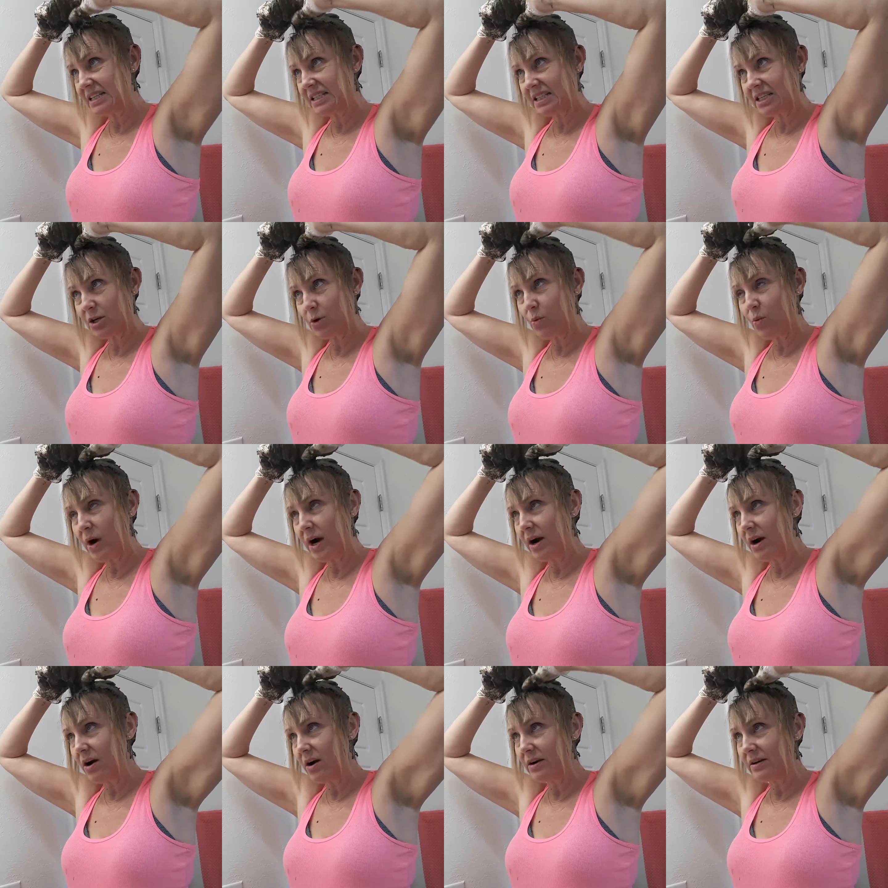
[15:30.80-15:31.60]
to
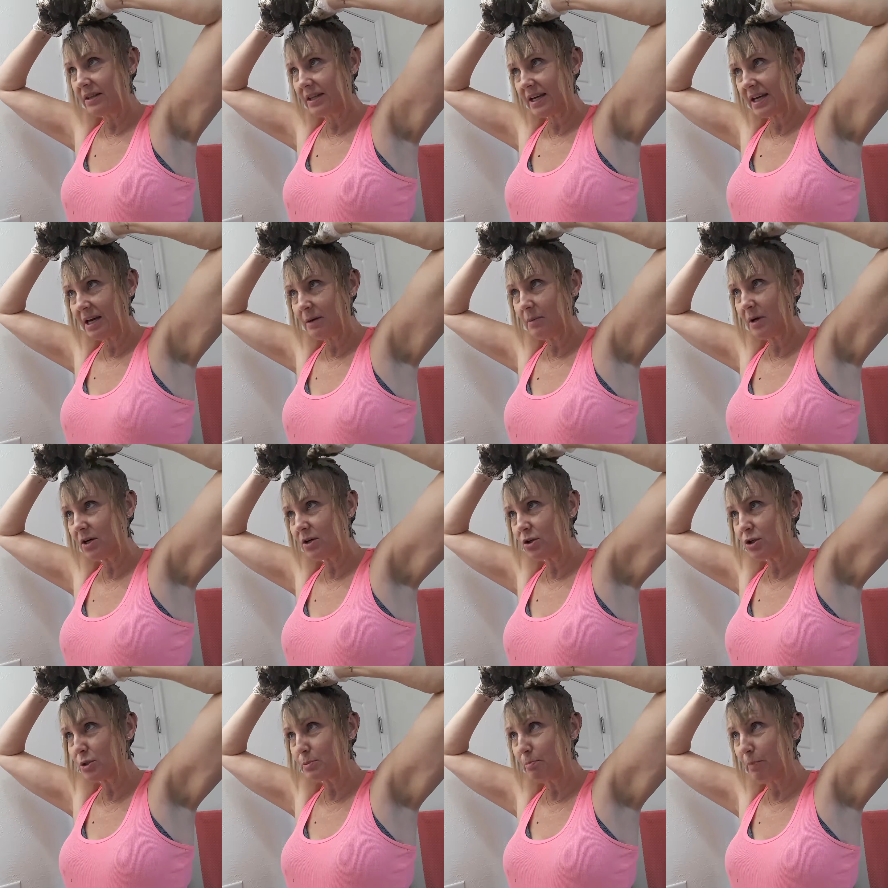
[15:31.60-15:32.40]
where the
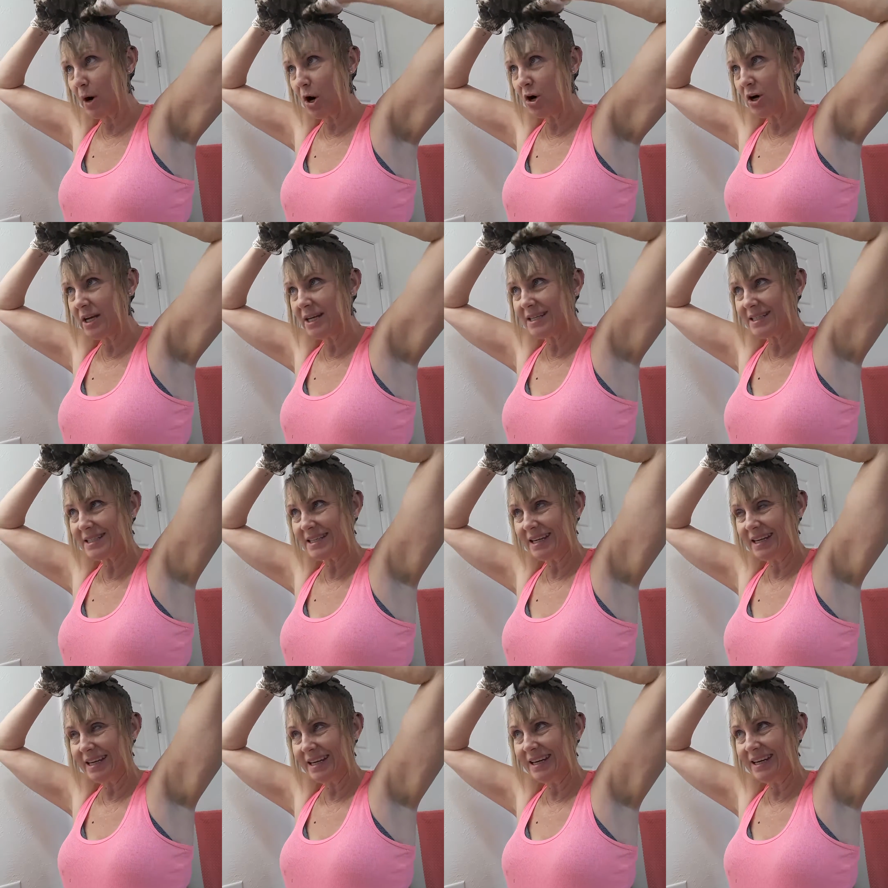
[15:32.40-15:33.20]
chemicals burn it to
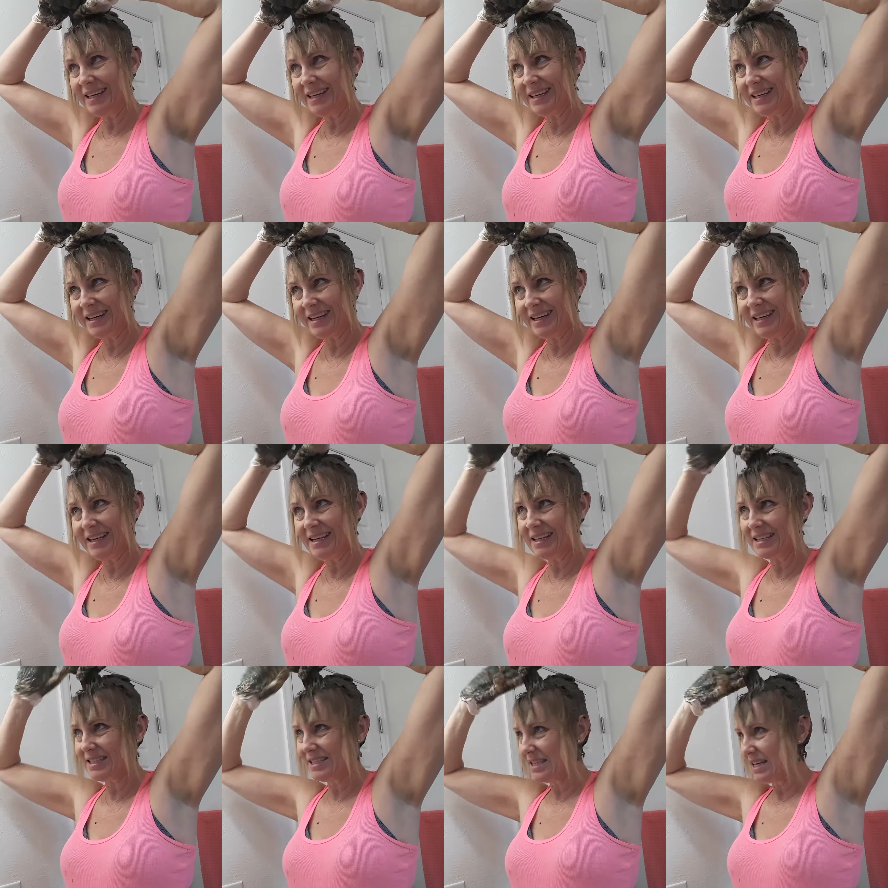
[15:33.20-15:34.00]
eat it, and
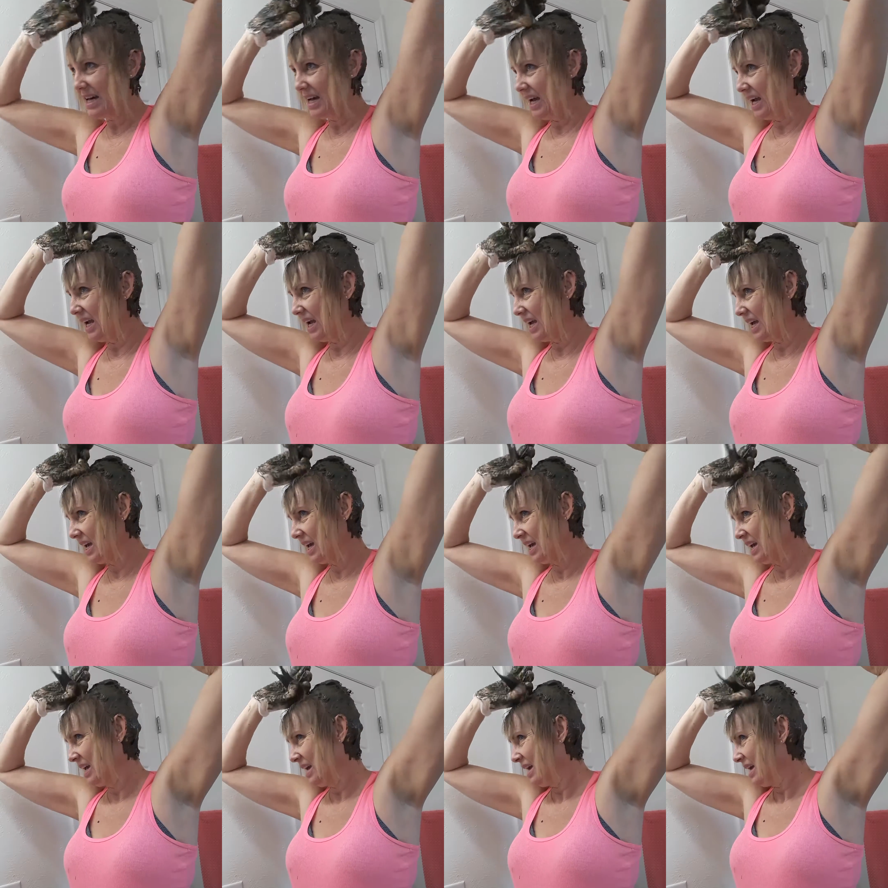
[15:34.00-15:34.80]
it's
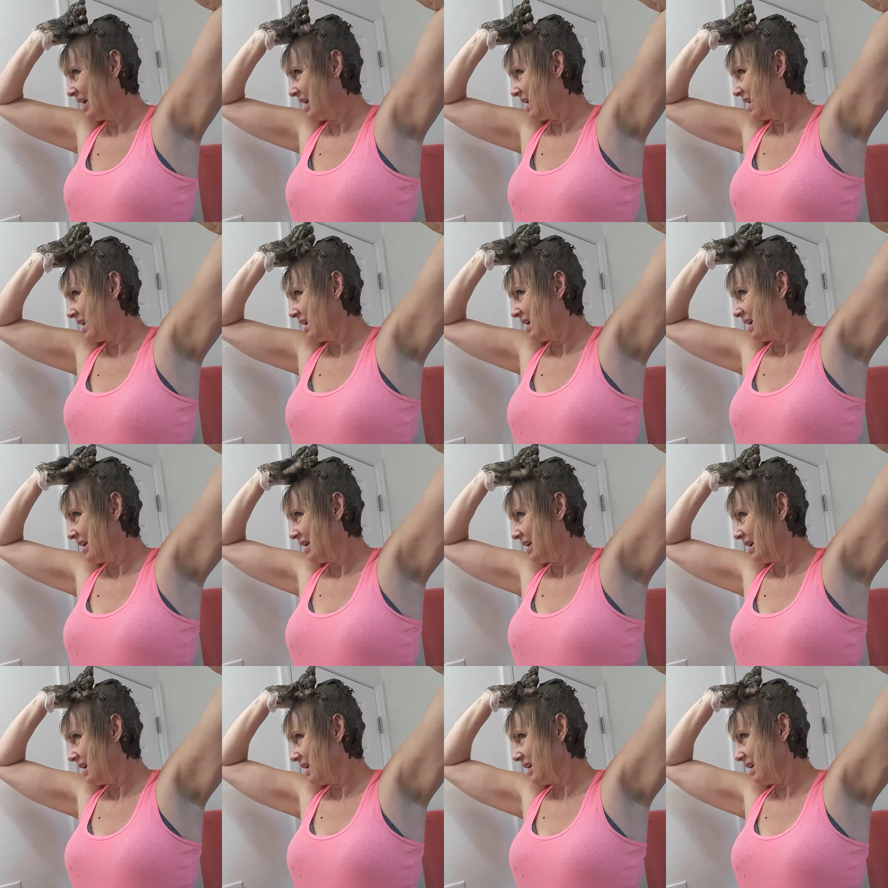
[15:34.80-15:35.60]
like,
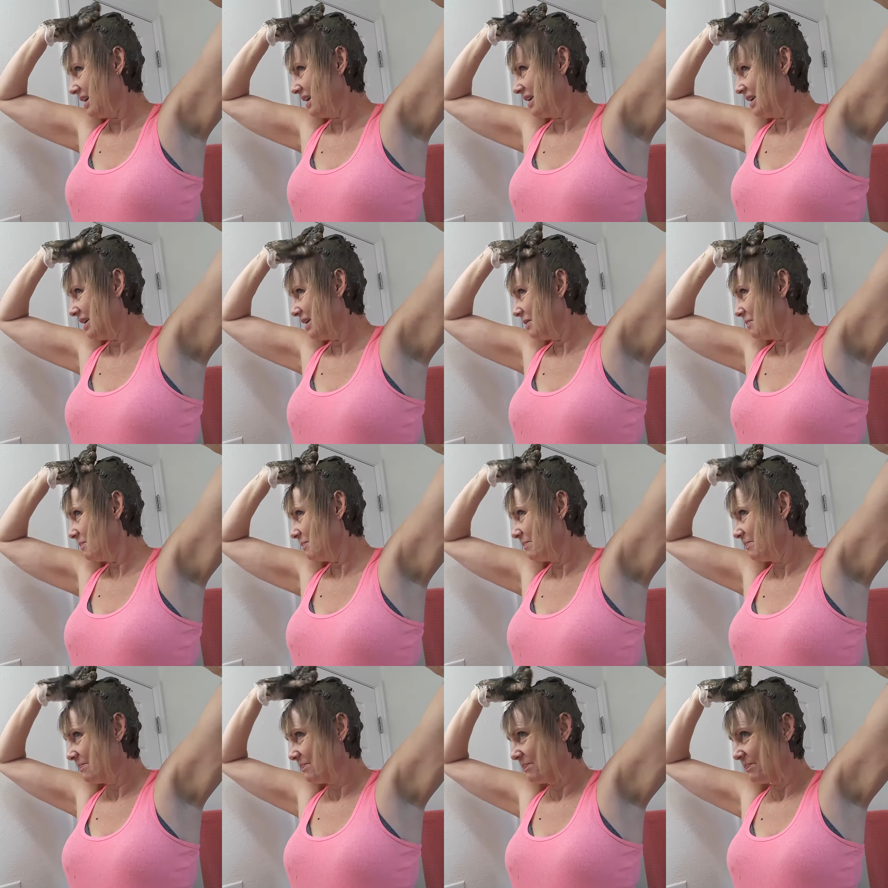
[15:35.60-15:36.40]

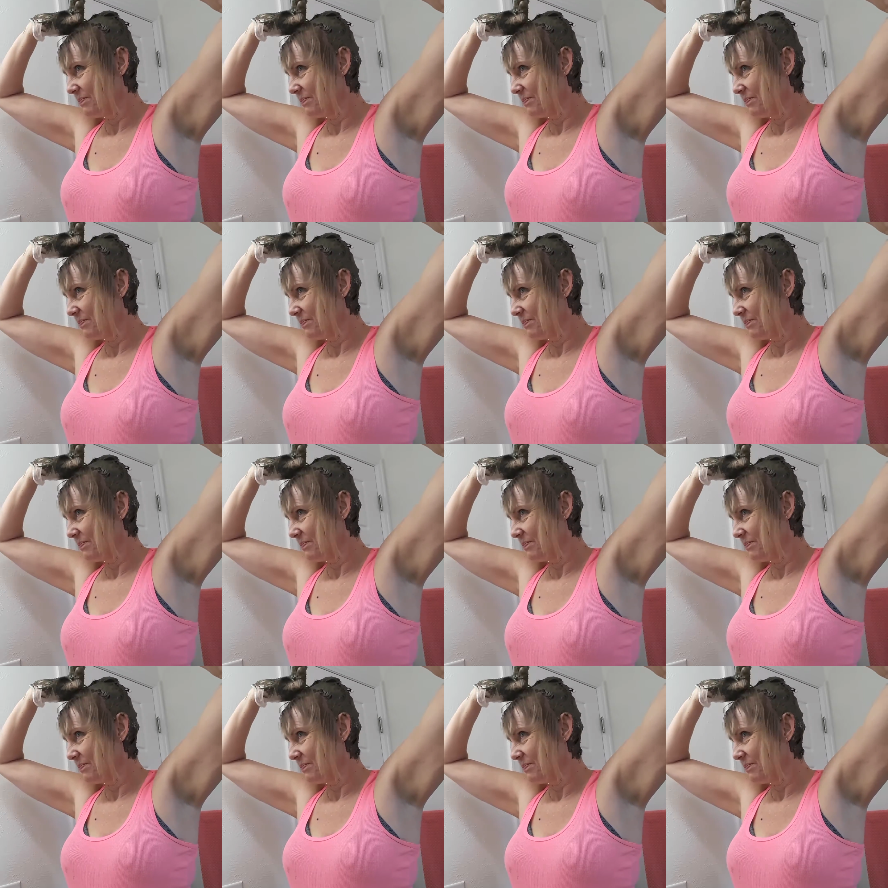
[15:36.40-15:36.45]
I